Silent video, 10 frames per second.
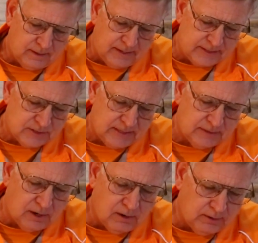Like I said,
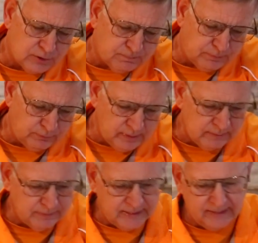the Harts
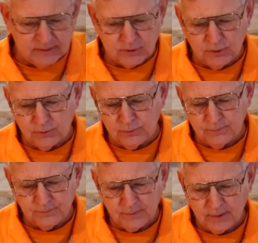really began to
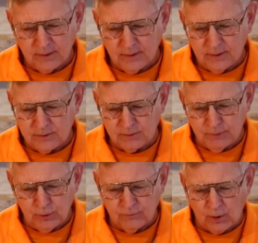
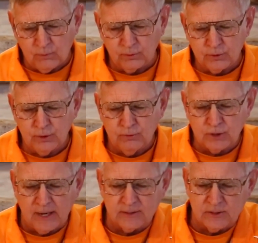move over to
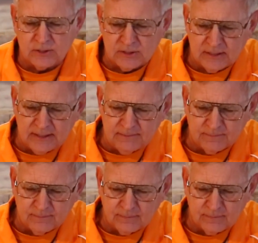Johnson City.